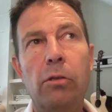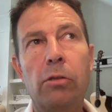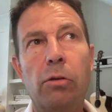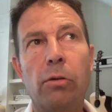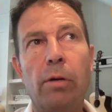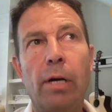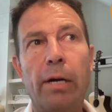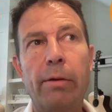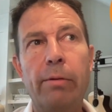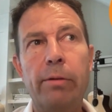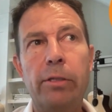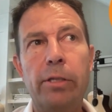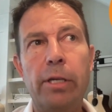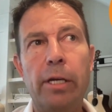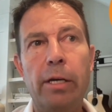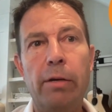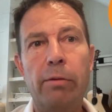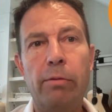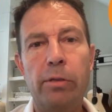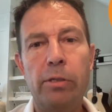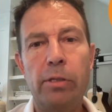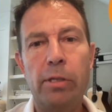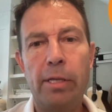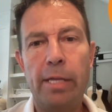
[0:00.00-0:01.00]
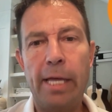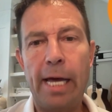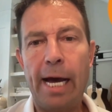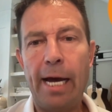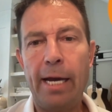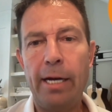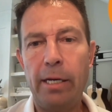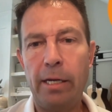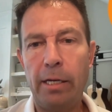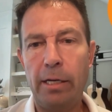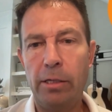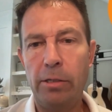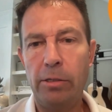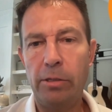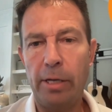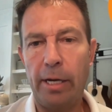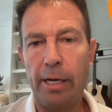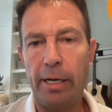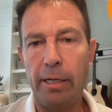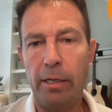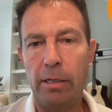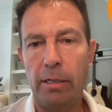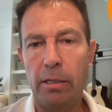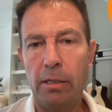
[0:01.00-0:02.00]
I would say it was that
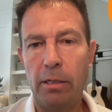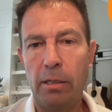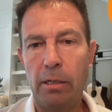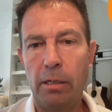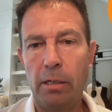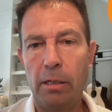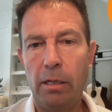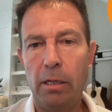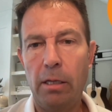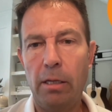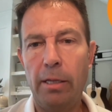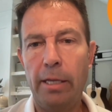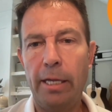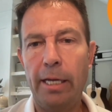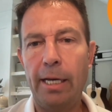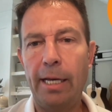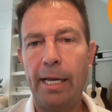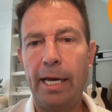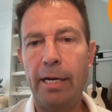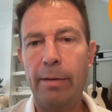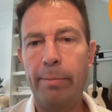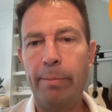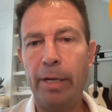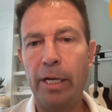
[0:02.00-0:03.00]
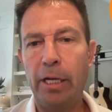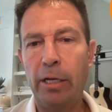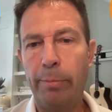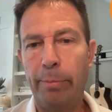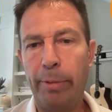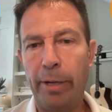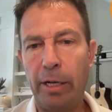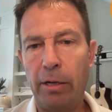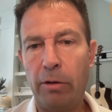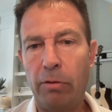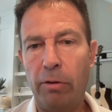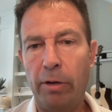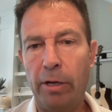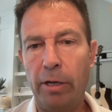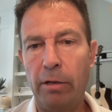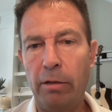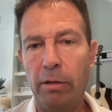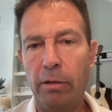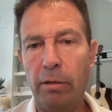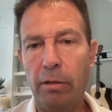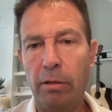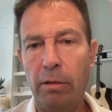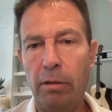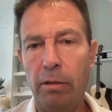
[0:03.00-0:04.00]
insight that led me to Bitcoin.
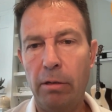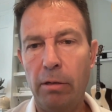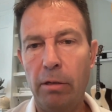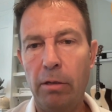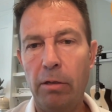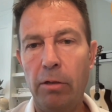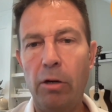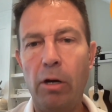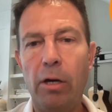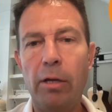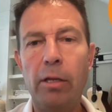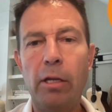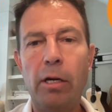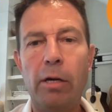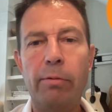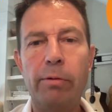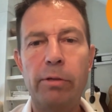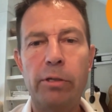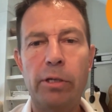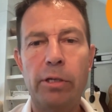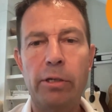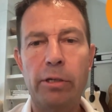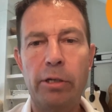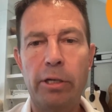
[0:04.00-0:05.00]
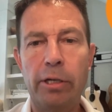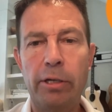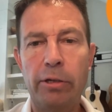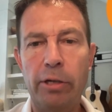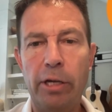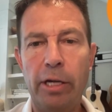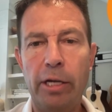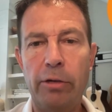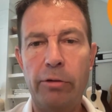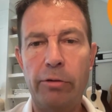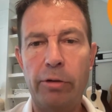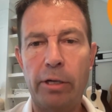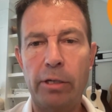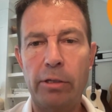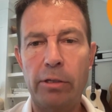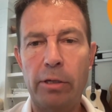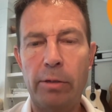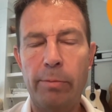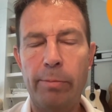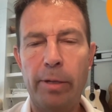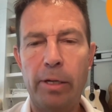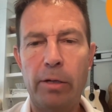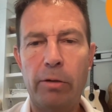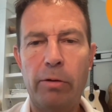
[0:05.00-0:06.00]
Not that I wasn't interested
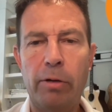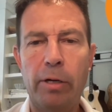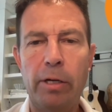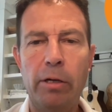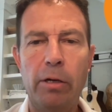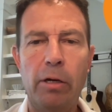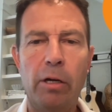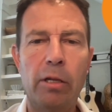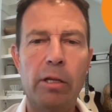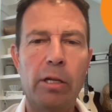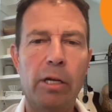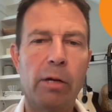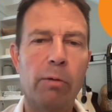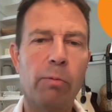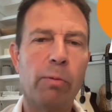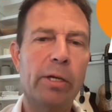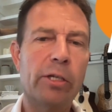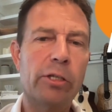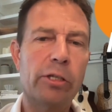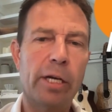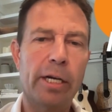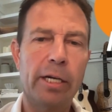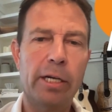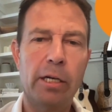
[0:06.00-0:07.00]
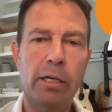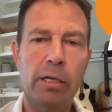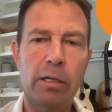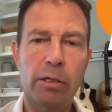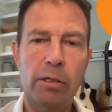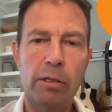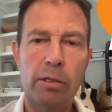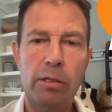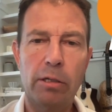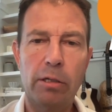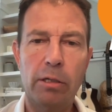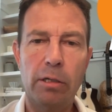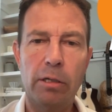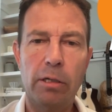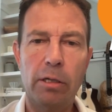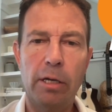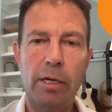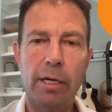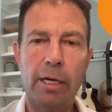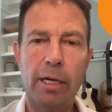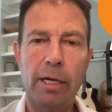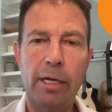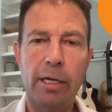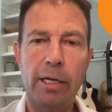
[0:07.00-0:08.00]
in Bitcoin, not that I wish I didn't
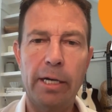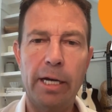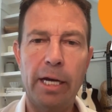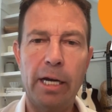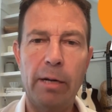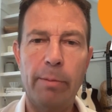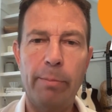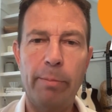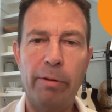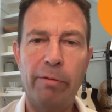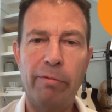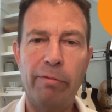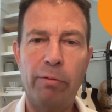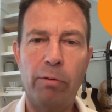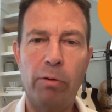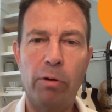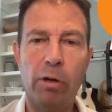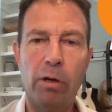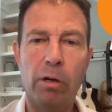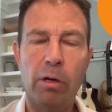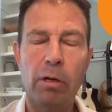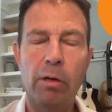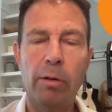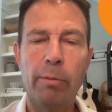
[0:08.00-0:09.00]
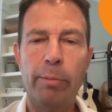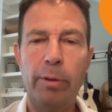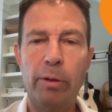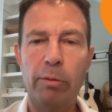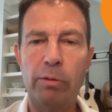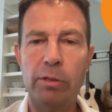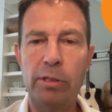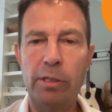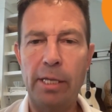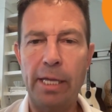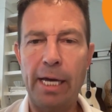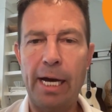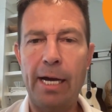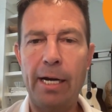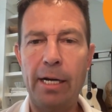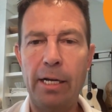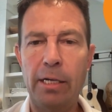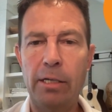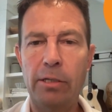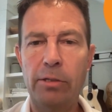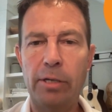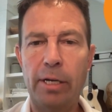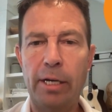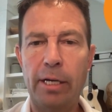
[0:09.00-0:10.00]
get it before, but it was that
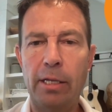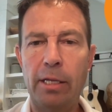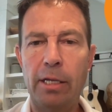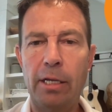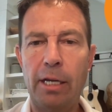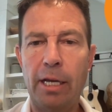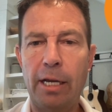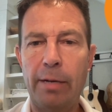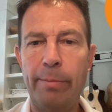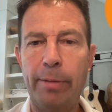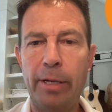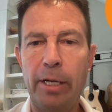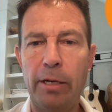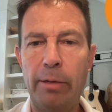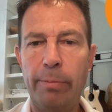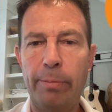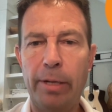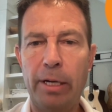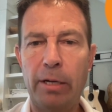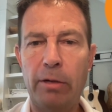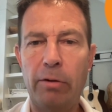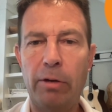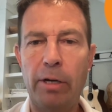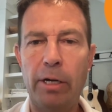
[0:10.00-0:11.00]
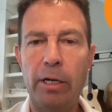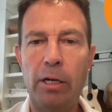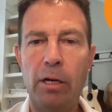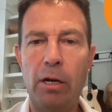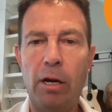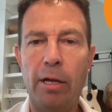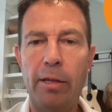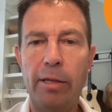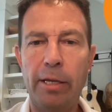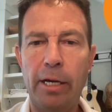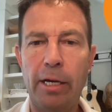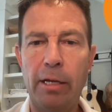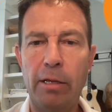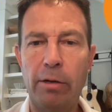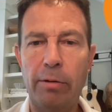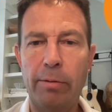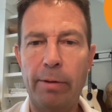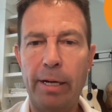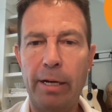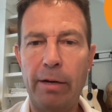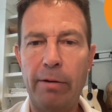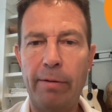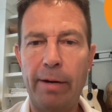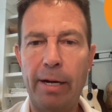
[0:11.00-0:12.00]
insight that led me to Bitcoin, not the other way
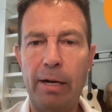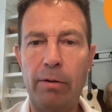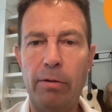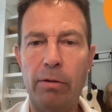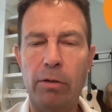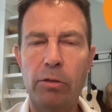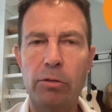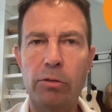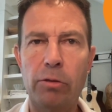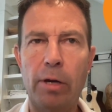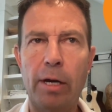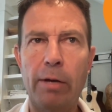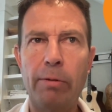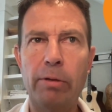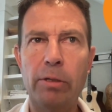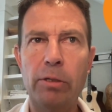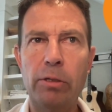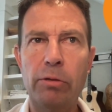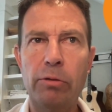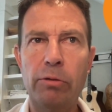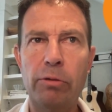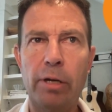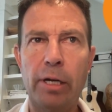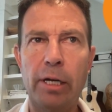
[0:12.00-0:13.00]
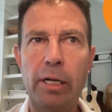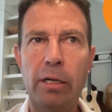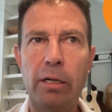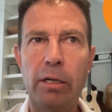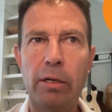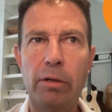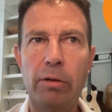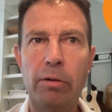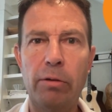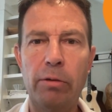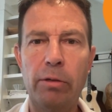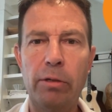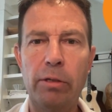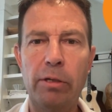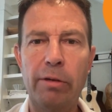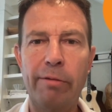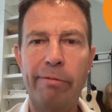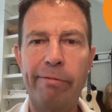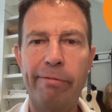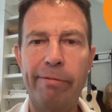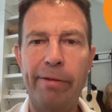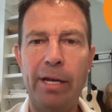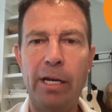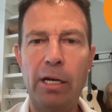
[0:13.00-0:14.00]
around. So I wasn't trying to
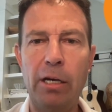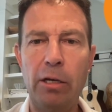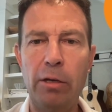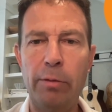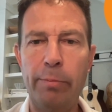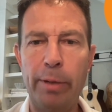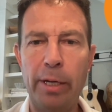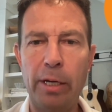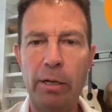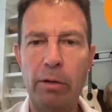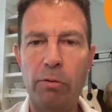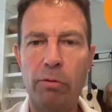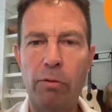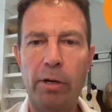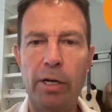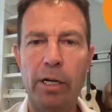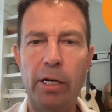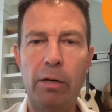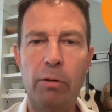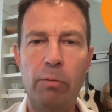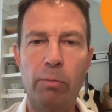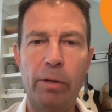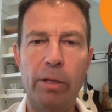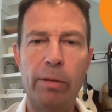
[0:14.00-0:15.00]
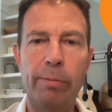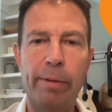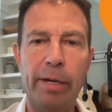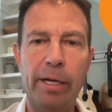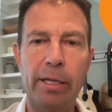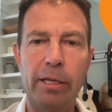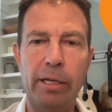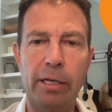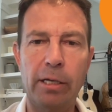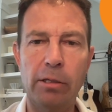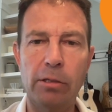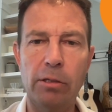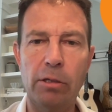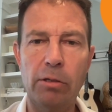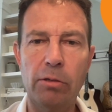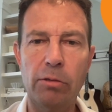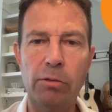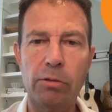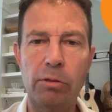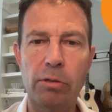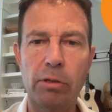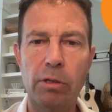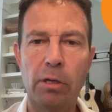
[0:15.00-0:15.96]
defend Bitcoin with my thesis.